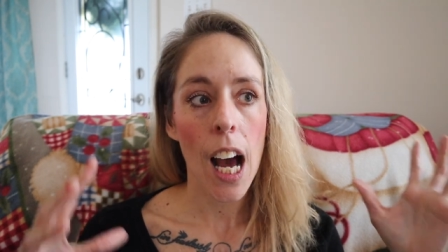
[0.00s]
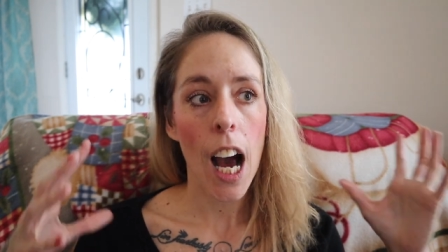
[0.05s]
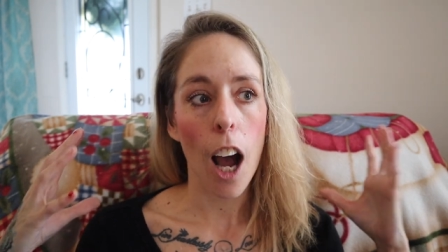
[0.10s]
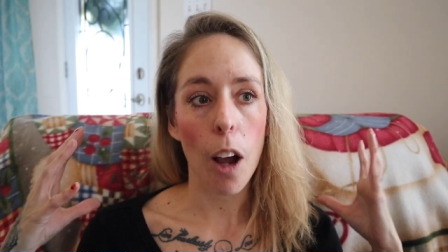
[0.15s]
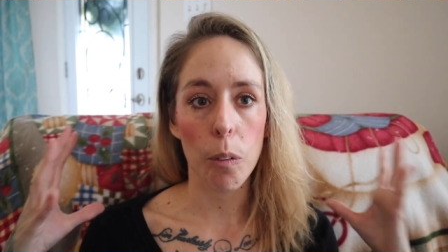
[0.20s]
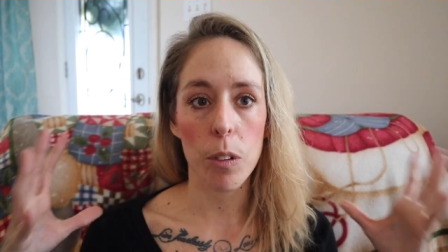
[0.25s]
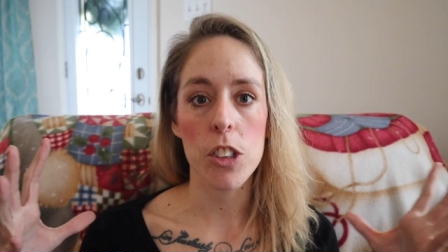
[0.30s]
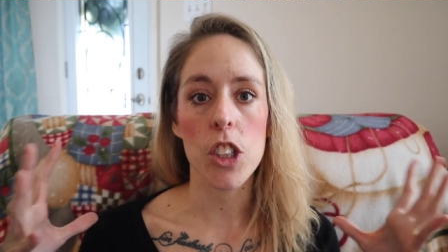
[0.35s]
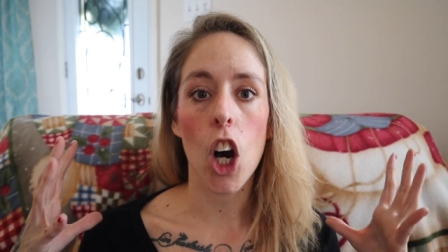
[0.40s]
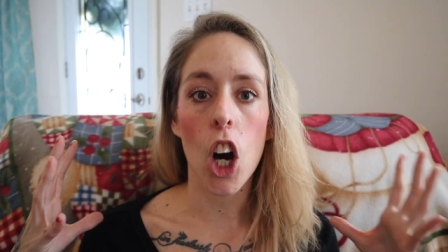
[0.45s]

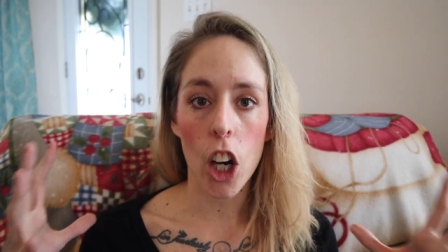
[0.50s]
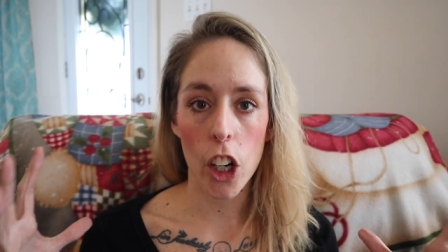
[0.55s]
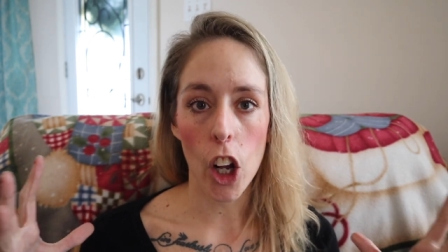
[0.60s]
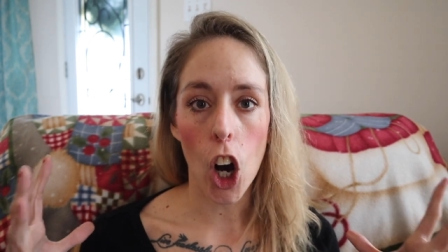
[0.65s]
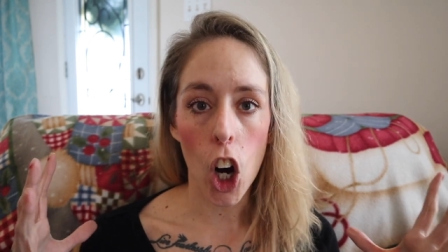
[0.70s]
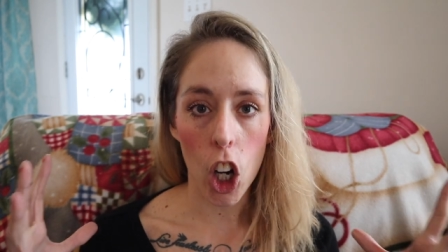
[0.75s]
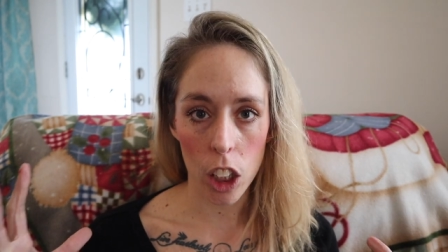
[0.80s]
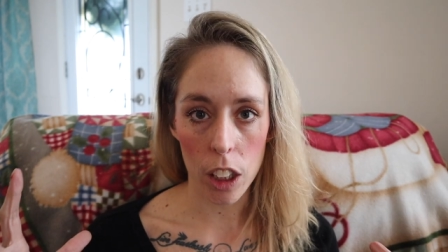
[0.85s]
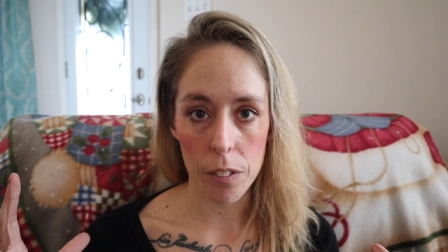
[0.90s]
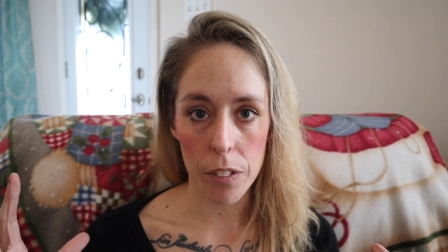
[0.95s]
I was on
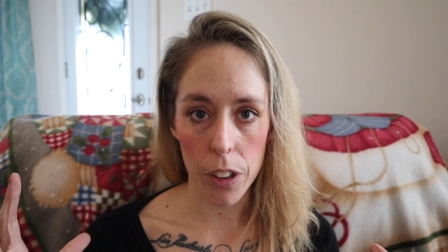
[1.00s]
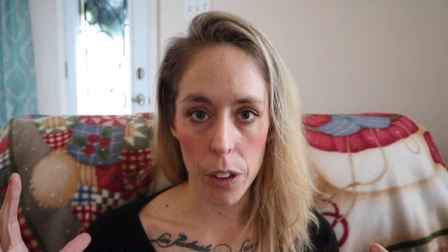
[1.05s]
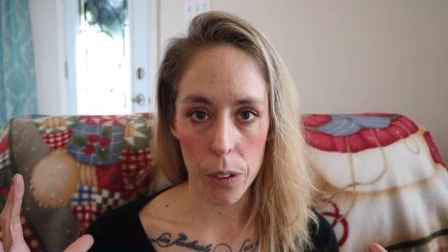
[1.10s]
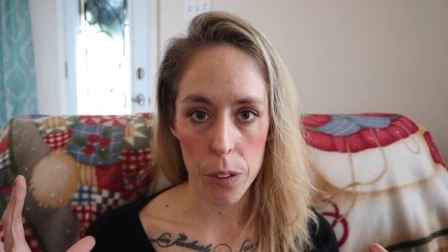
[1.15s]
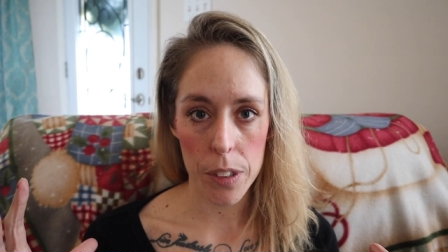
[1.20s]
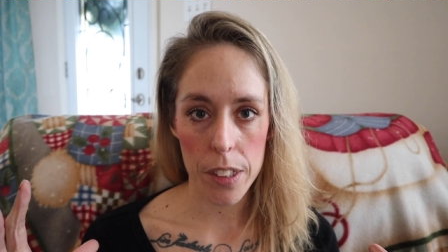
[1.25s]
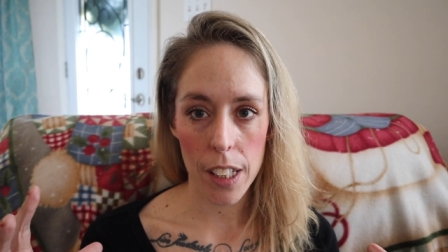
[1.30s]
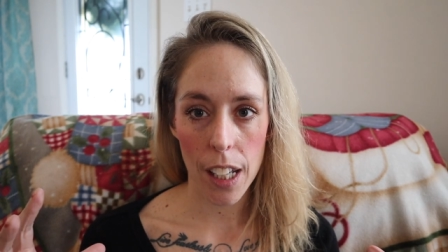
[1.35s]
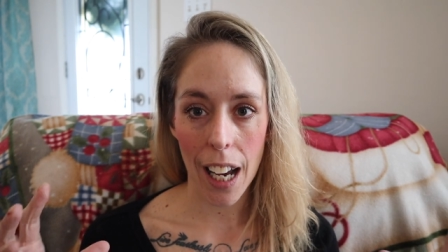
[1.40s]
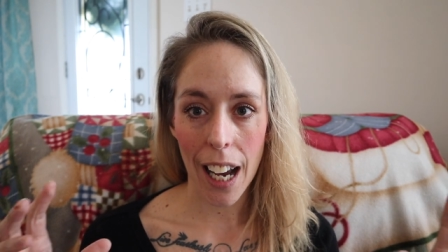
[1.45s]
all of
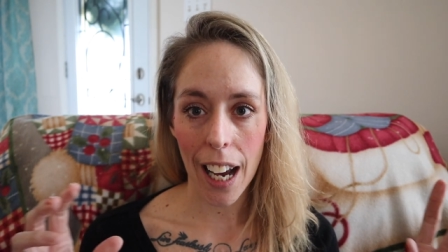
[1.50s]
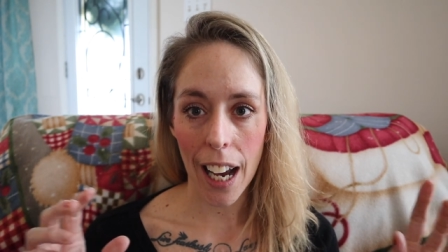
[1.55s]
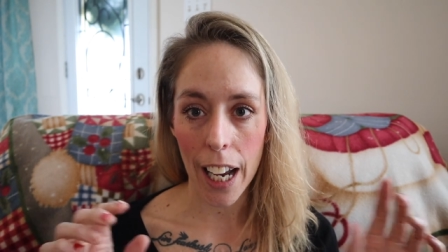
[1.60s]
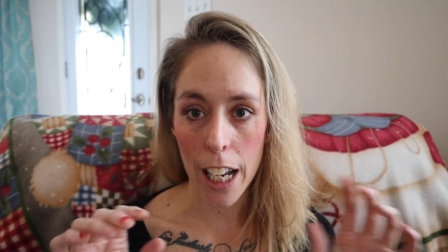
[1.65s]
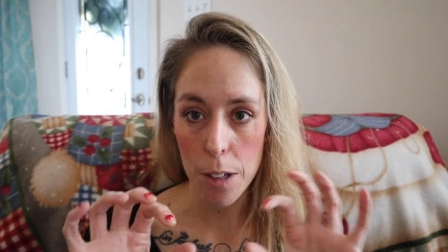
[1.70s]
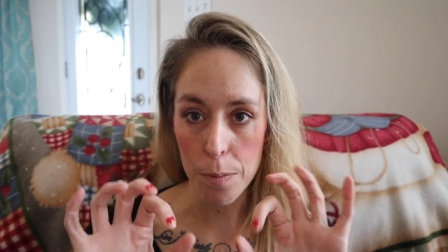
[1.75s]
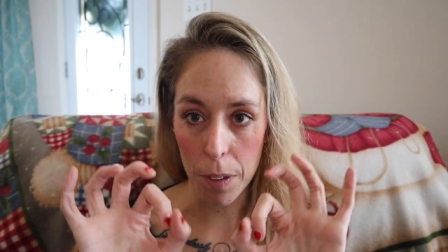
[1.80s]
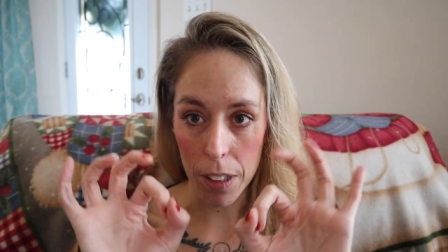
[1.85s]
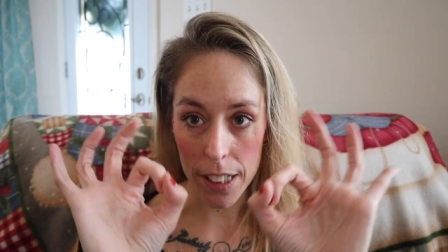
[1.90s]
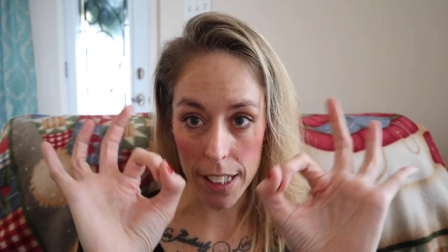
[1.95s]
those. I
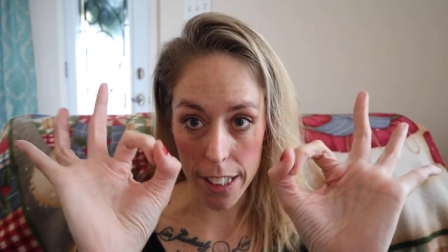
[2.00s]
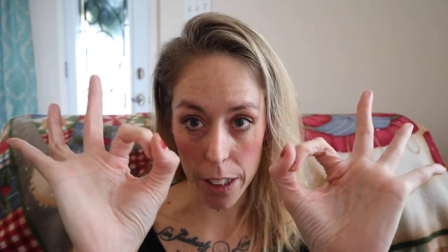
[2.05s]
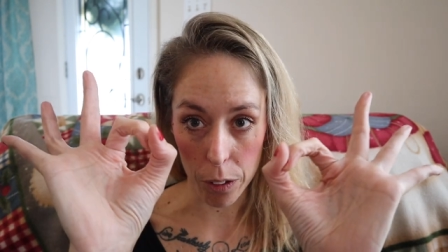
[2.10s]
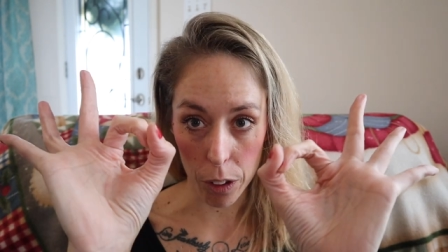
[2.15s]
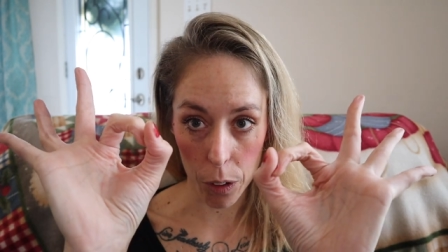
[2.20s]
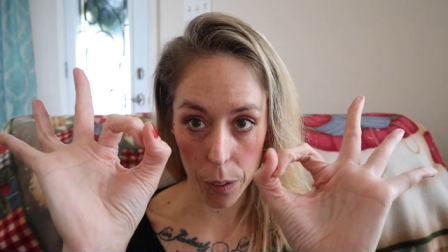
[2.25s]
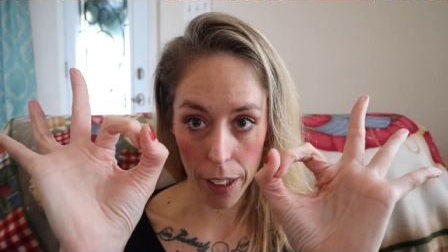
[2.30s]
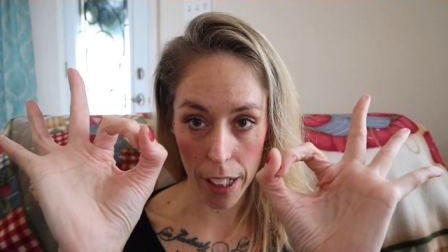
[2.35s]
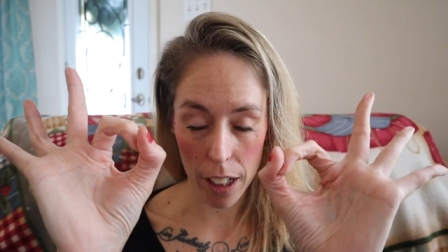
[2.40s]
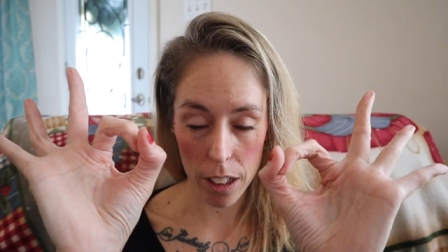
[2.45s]
am on
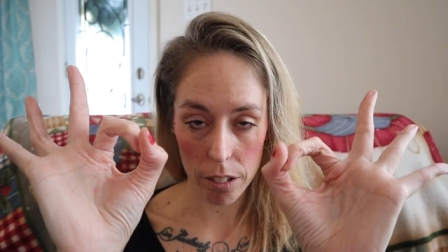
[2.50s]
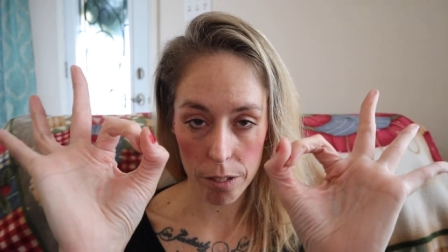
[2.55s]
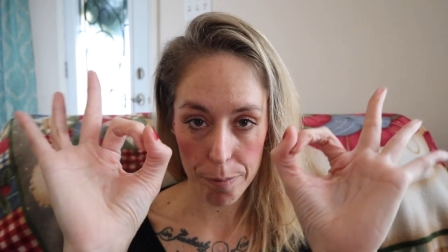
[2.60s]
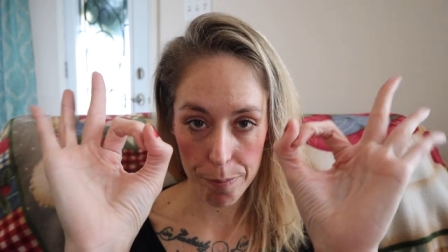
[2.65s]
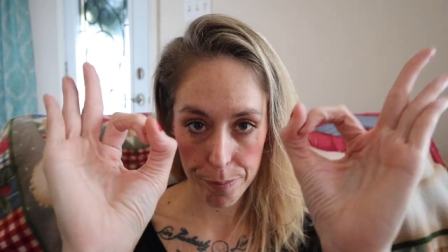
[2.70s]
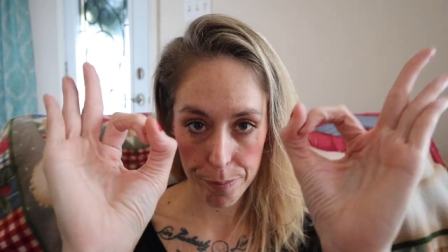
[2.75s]
zero now,